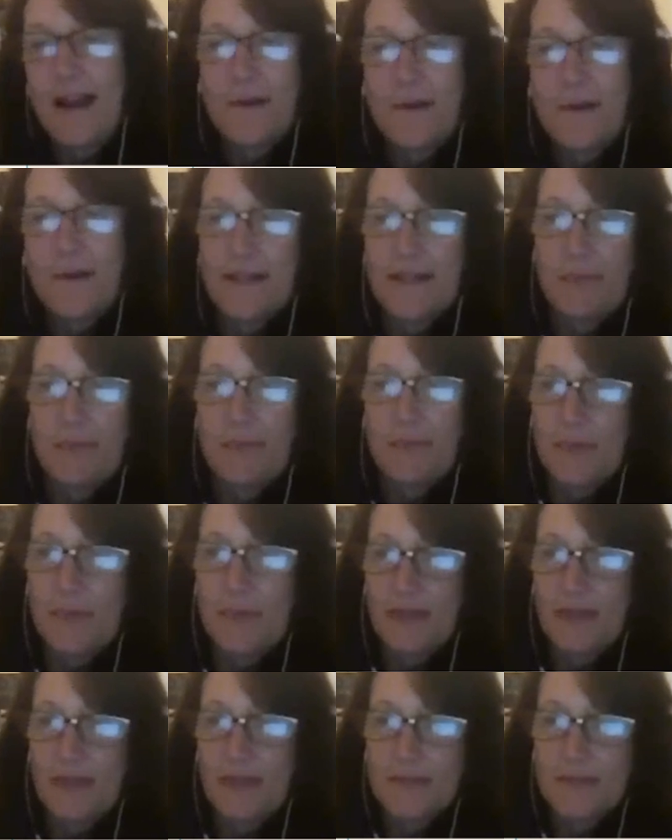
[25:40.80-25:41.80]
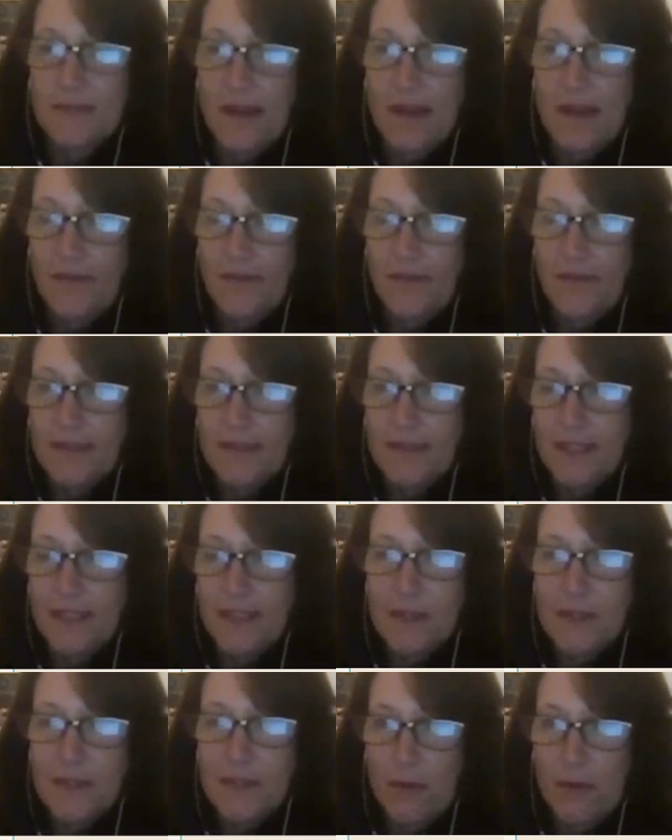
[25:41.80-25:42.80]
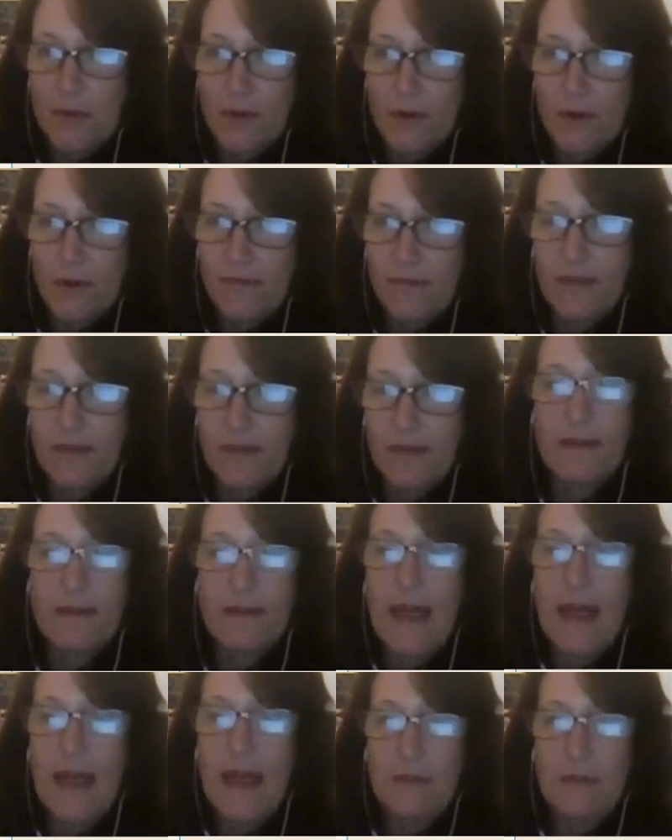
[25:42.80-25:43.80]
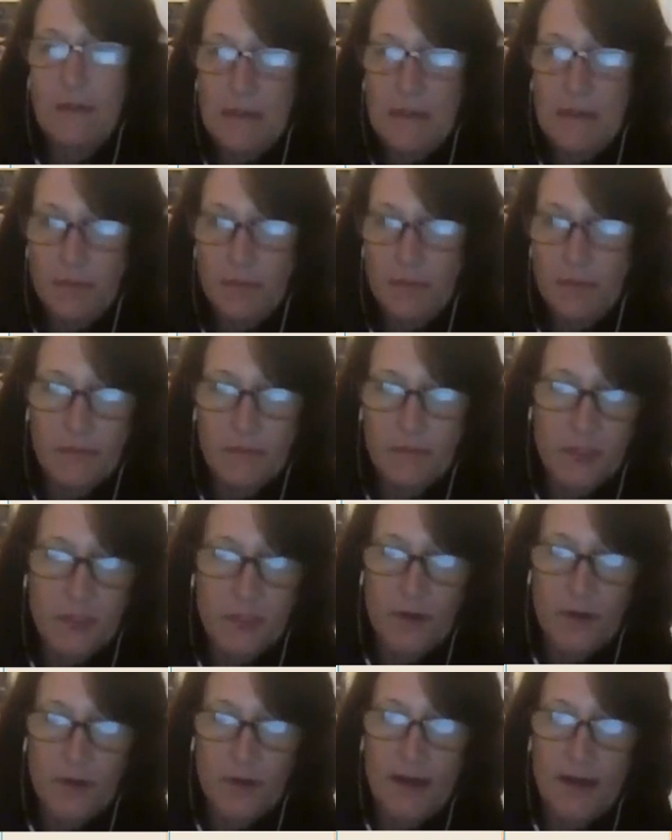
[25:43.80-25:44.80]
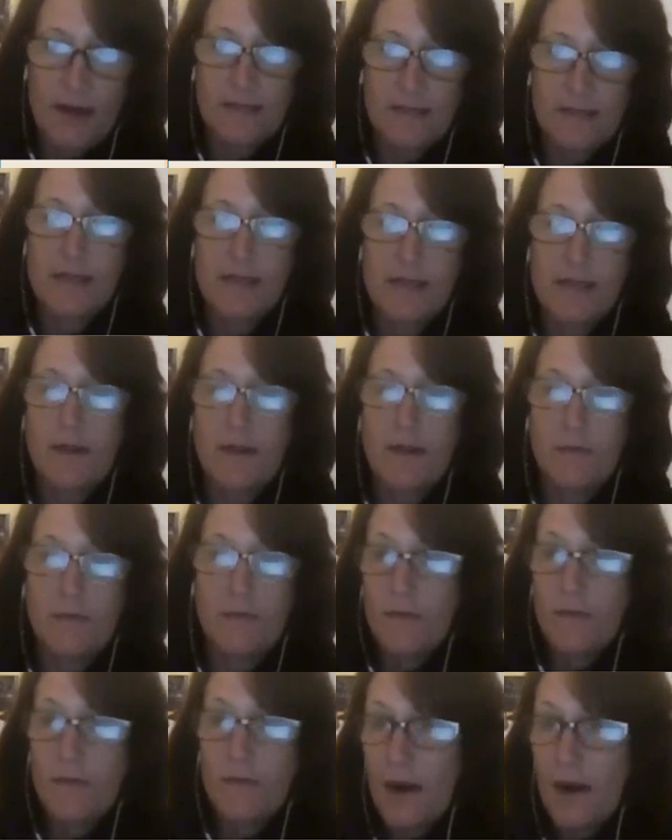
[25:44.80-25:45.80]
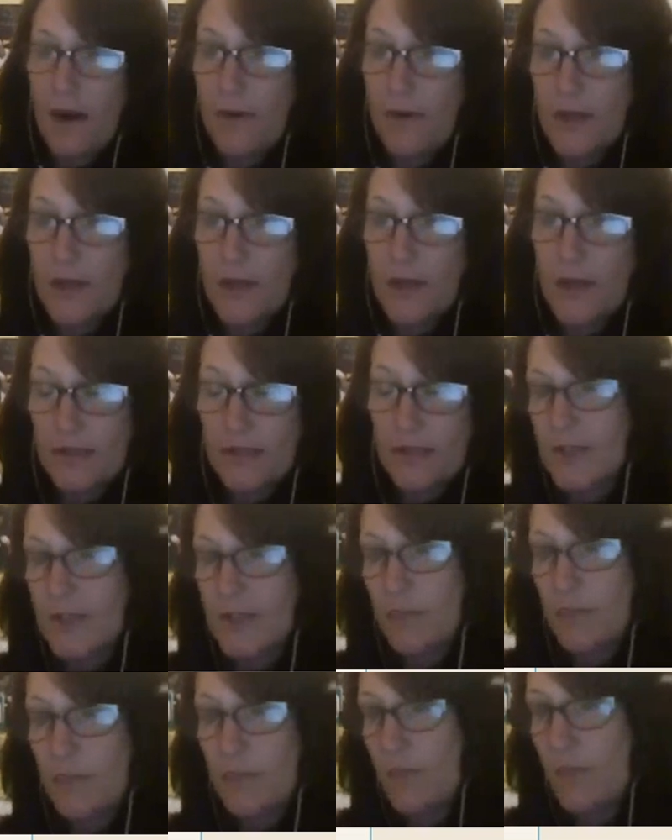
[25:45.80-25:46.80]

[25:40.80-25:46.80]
always tell people, like, there's nothing to get you more motivated than having people over to your house. And so if you've got a project that you've been